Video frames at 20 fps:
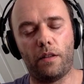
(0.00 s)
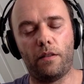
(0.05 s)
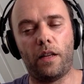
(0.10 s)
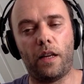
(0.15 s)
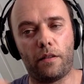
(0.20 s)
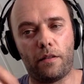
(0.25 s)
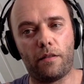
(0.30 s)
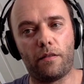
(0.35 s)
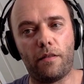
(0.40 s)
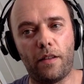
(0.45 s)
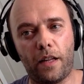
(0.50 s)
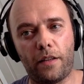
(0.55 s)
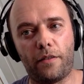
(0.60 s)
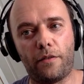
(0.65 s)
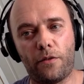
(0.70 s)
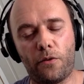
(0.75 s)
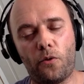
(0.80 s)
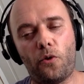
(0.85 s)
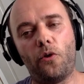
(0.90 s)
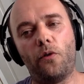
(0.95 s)
that that
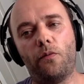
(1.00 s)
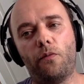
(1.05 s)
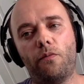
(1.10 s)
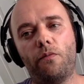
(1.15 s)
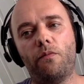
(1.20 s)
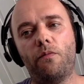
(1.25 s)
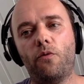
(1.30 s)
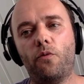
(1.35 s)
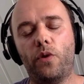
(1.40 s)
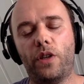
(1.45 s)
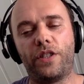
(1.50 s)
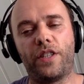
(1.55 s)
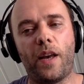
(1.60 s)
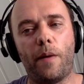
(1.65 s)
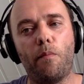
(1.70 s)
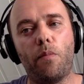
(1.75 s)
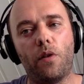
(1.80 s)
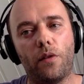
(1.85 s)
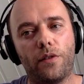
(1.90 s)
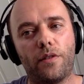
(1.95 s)
sort of
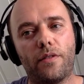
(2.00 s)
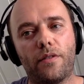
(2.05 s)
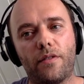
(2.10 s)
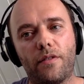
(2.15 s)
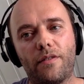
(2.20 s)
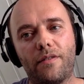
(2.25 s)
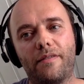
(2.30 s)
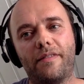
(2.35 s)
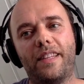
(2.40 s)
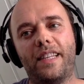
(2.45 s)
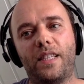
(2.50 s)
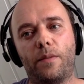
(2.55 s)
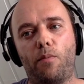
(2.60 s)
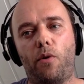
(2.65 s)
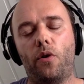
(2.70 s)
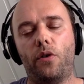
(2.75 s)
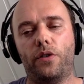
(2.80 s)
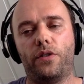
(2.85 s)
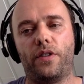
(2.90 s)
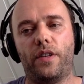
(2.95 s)
resembles these
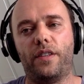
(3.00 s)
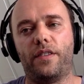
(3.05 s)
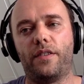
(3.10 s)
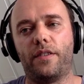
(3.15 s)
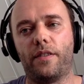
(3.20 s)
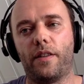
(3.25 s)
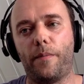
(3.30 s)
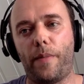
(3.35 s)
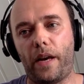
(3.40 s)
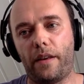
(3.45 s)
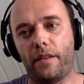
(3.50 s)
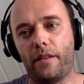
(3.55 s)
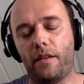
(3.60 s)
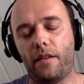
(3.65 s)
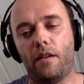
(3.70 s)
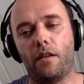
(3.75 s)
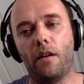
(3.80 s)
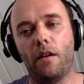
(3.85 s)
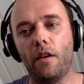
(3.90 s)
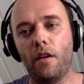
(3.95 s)
policies the
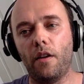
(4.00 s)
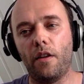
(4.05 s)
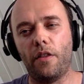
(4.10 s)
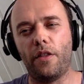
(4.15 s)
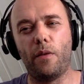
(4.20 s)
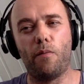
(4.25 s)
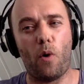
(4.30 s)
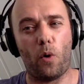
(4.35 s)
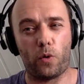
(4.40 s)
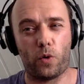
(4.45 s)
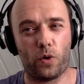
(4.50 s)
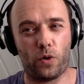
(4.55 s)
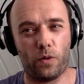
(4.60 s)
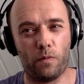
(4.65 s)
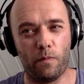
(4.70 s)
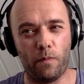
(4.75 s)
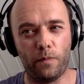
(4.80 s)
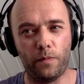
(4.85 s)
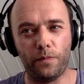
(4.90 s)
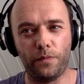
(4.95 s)
the, the most.